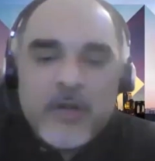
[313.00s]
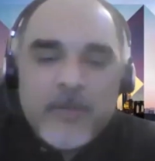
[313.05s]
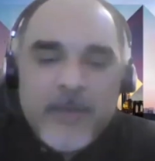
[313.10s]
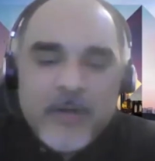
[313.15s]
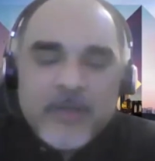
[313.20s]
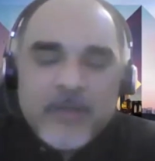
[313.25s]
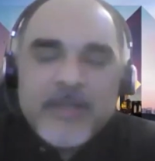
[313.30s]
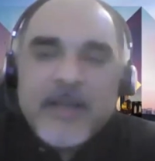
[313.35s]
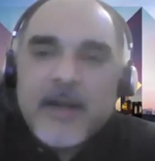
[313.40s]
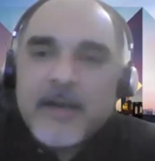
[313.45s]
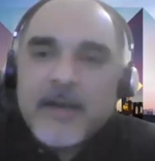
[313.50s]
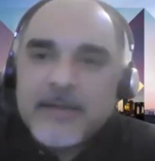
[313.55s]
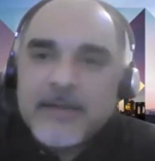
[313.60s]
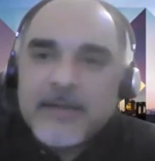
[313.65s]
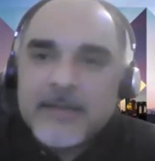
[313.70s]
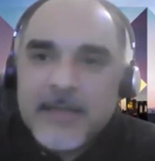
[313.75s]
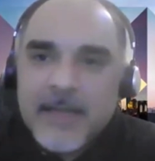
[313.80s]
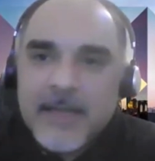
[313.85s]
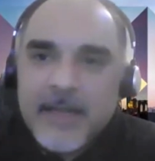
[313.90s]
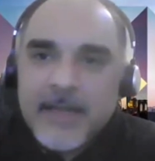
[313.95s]
about the
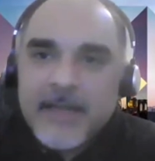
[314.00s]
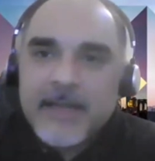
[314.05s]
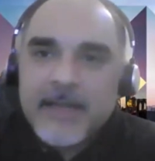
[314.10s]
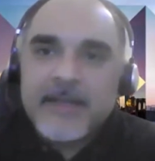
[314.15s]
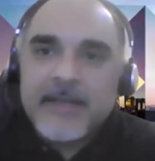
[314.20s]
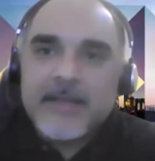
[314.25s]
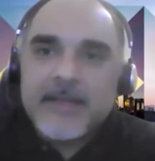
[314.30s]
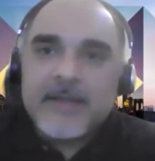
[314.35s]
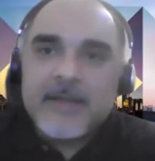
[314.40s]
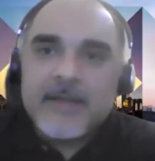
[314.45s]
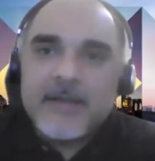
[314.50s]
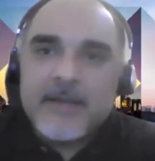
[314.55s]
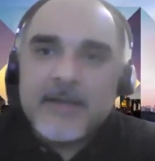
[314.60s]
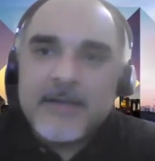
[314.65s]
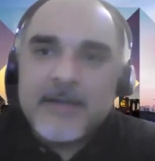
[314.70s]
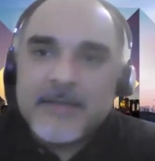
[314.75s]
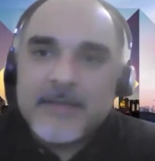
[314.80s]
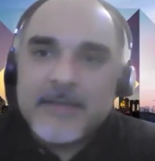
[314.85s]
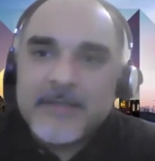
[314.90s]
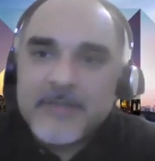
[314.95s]
underlying
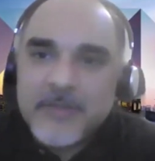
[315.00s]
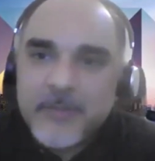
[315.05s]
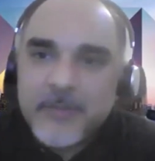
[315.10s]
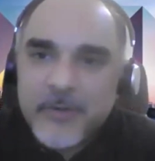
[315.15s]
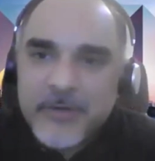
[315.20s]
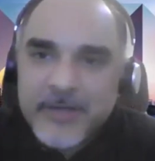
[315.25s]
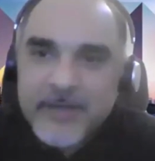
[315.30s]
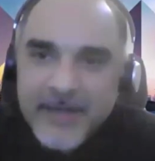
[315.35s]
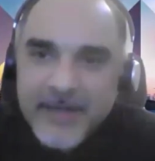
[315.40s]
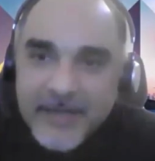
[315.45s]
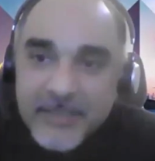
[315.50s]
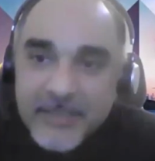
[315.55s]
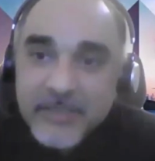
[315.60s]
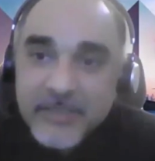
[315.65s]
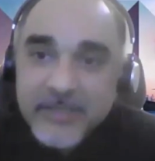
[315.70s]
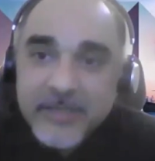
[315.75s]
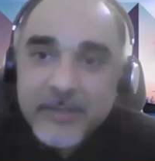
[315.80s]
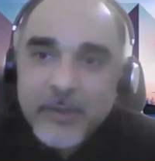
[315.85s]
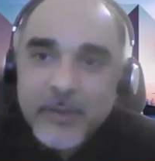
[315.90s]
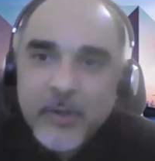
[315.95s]
distributed ledger
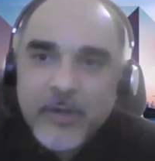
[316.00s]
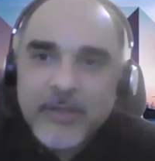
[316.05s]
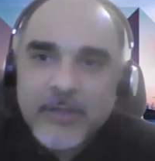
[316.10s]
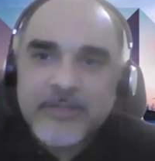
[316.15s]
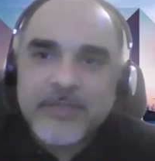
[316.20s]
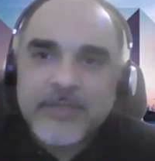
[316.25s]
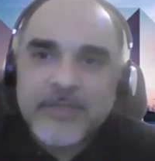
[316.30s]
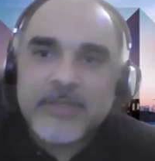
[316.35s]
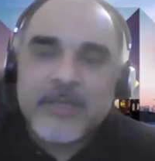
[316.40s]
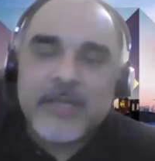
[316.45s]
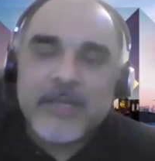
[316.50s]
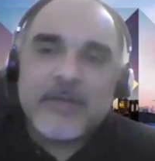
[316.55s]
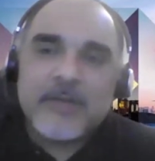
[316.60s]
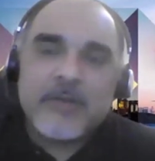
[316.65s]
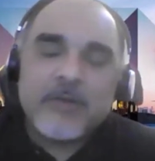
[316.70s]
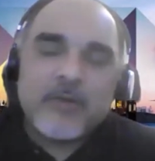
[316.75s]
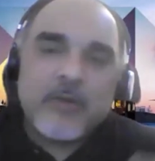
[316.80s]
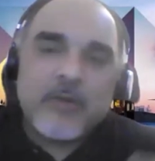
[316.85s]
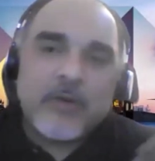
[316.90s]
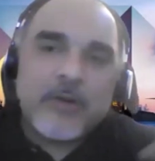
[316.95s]
technology and
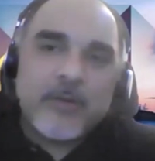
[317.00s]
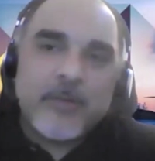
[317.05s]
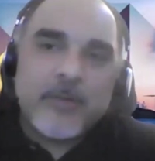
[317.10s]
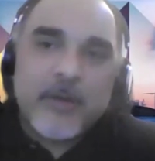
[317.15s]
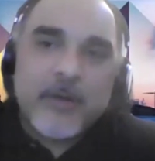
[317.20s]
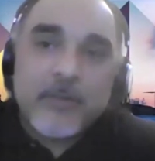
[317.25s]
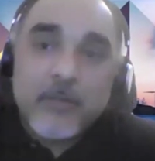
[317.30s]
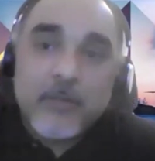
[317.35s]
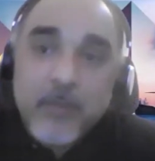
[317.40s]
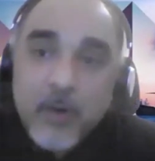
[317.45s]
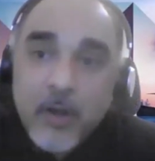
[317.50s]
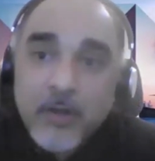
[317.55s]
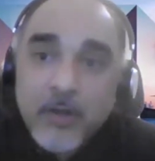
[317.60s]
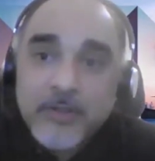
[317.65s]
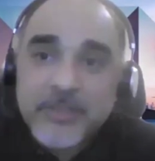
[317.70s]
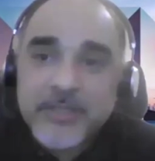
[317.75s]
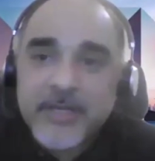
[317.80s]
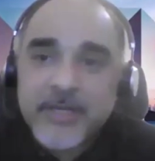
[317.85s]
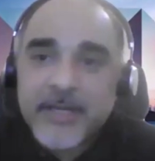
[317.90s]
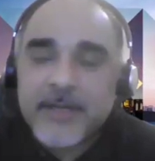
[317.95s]
you talk about
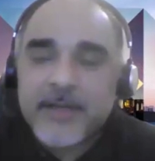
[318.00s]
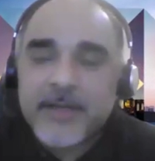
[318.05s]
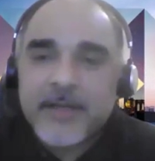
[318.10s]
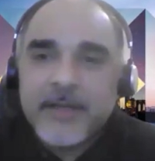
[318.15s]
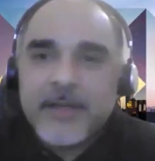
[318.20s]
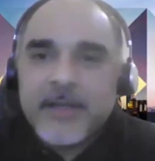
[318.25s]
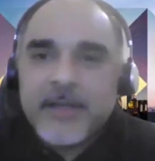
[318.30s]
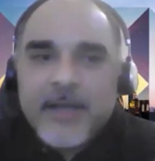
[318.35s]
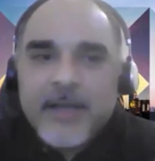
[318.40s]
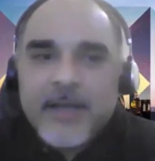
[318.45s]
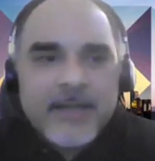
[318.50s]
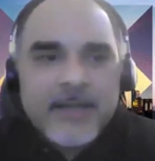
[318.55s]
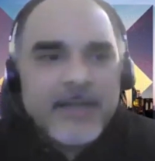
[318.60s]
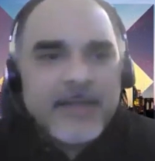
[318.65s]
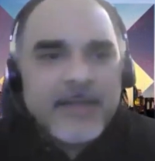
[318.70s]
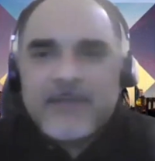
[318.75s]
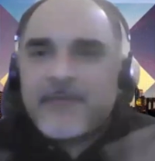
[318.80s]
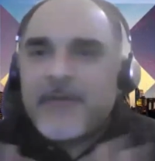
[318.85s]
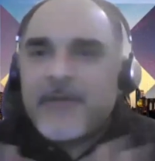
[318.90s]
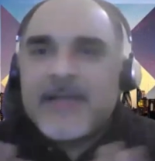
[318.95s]
blockchain, I
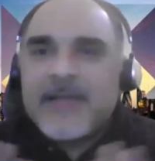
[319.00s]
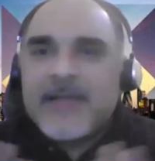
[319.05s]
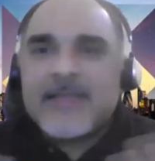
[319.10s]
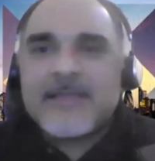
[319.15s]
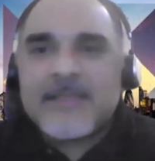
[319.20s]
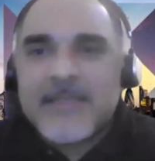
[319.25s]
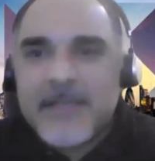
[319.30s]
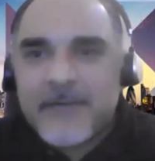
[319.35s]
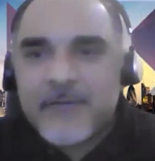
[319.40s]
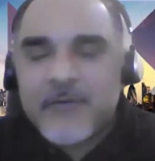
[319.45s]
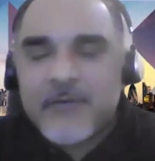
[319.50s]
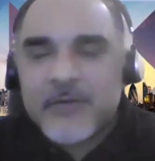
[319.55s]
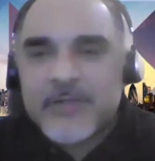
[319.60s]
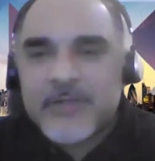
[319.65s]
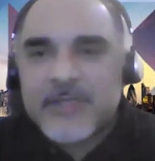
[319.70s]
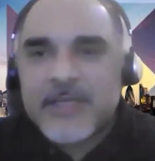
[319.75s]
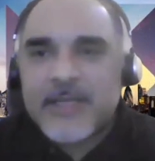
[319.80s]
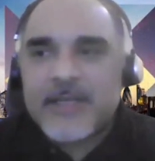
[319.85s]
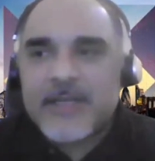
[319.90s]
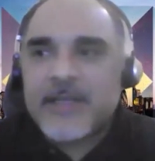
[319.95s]
think it's fairly safe to
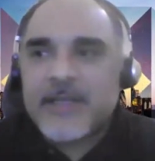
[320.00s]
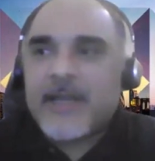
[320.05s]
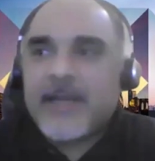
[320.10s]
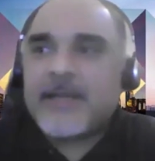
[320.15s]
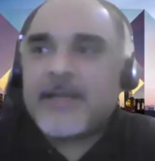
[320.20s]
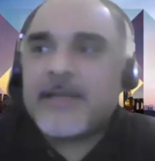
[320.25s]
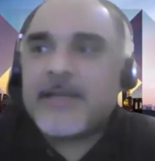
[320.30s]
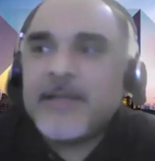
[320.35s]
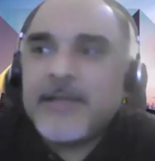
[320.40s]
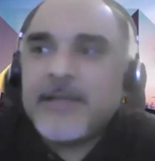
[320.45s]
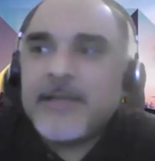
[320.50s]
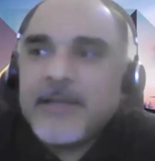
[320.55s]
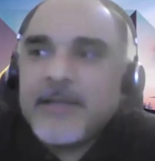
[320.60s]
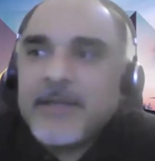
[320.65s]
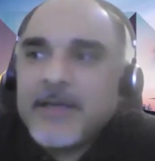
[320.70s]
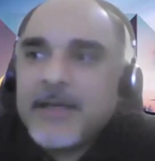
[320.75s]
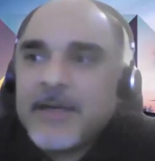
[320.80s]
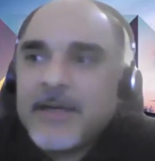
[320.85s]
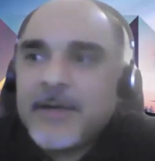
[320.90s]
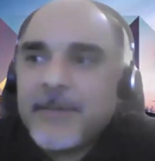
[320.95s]
say that
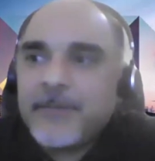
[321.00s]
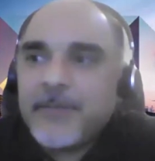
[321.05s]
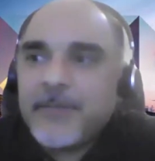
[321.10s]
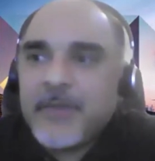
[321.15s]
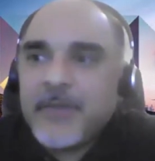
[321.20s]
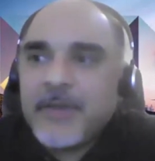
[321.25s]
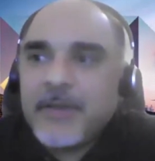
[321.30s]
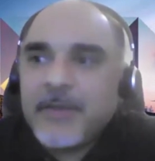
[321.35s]
um,